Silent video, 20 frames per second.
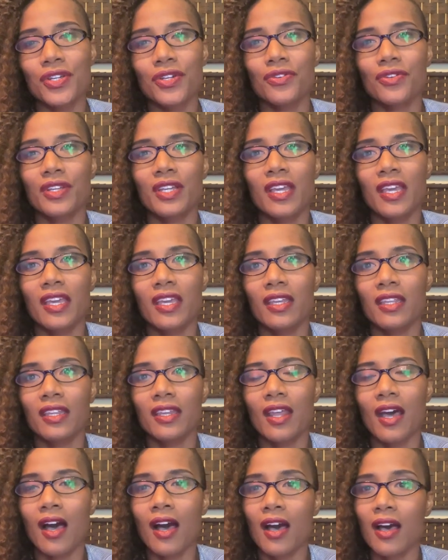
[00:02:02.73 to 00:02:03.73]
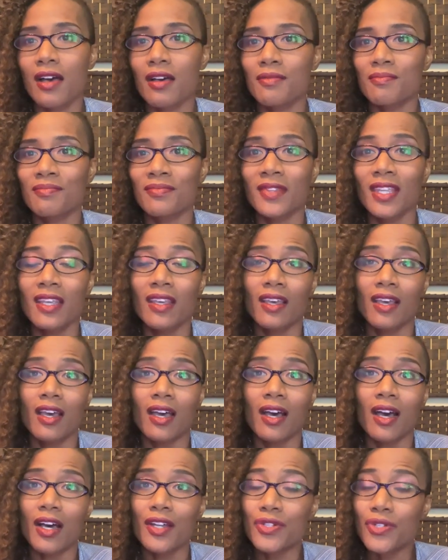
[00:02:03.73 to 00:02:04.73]
create
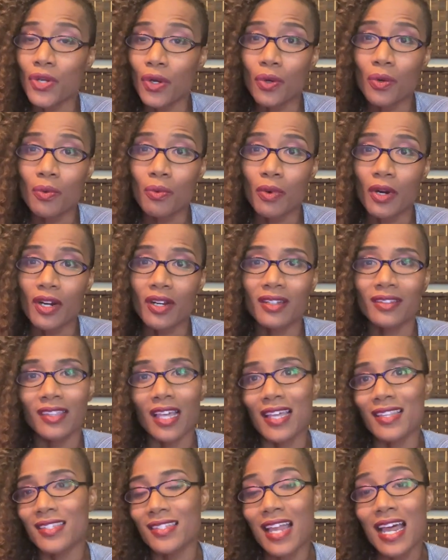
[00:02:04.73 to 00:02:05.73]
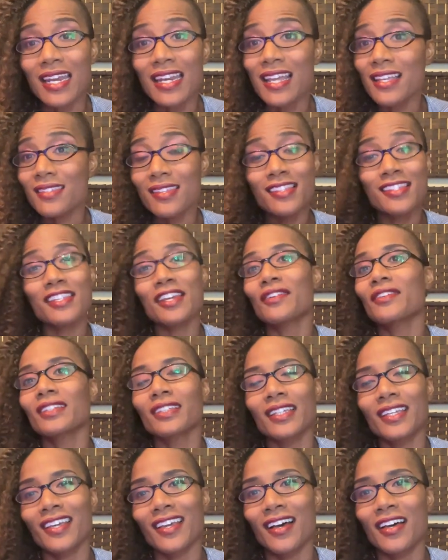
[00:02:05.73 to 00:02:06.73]
adult work that's not
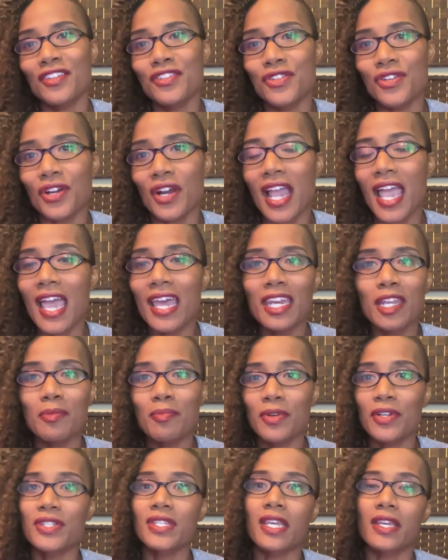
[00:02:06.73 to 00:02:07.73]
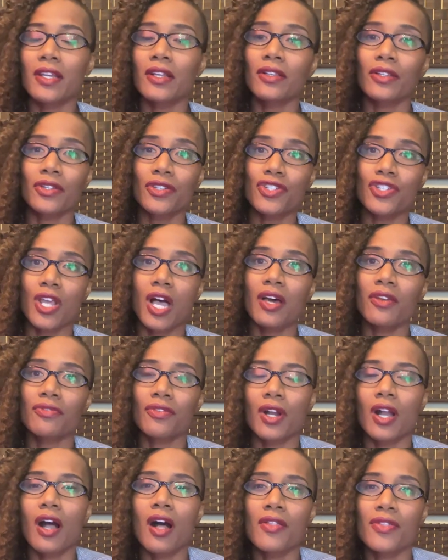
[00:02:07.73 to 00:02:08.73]
necessarily under any particular
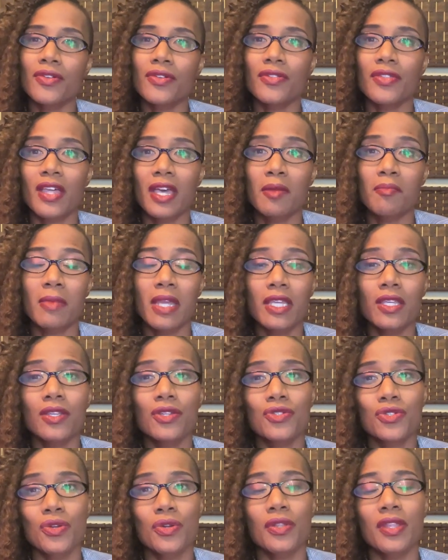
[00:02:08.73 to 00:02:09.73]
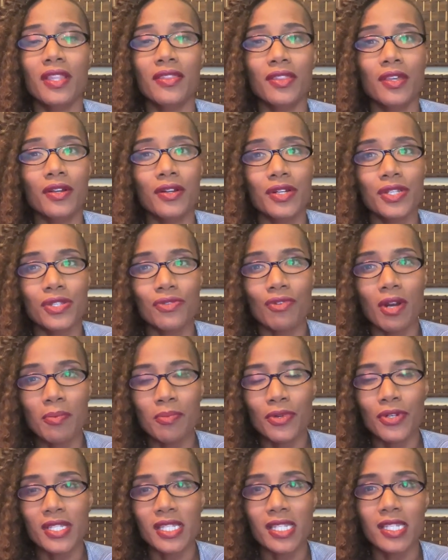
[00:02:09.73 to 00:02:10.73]
genre, other than making sure that there is
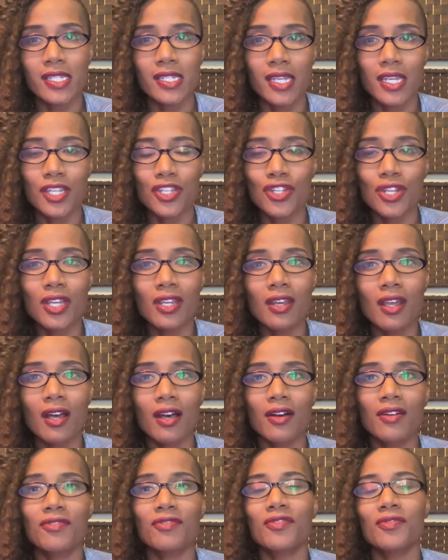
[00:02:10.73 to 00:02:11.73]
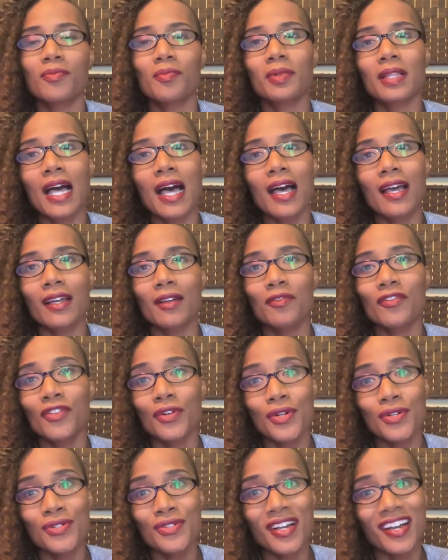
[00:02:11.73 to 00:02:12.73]
representation of Black
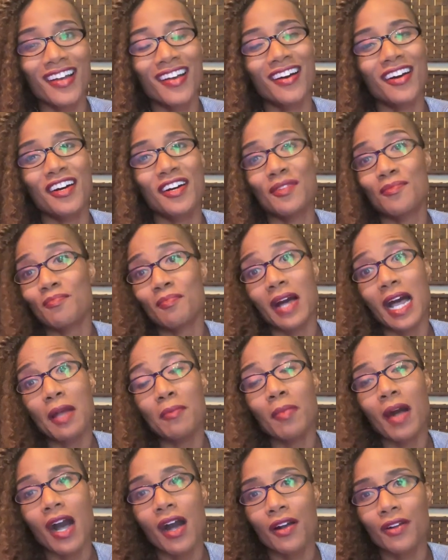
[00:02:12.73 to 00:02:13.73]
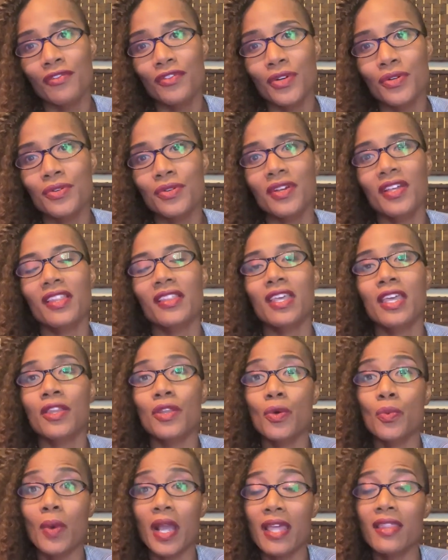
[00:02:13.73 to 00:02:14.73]
folk, BIPOC folk, in
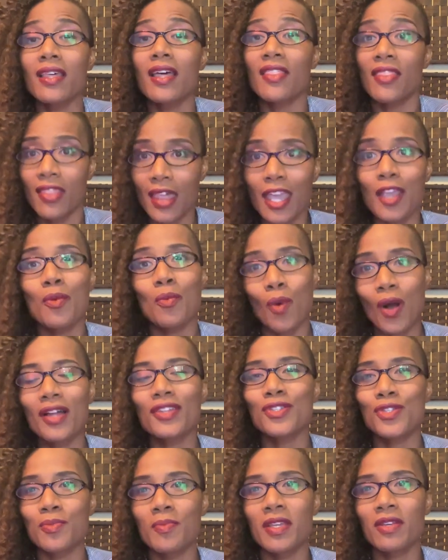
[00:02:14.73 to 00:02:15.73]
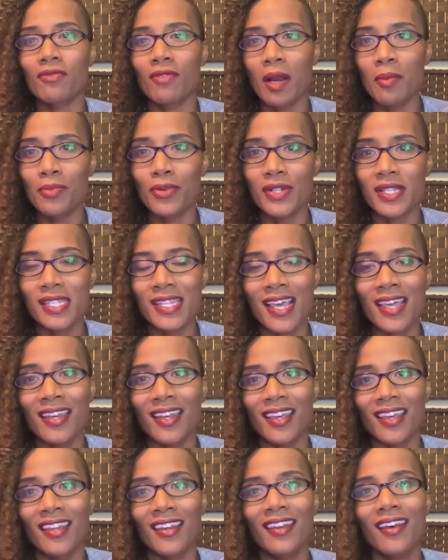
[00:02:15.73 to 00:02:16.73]
the way that they want to be
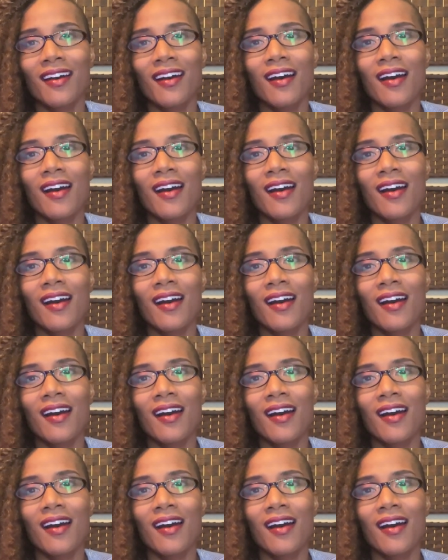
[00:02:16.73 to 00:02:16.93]
represented.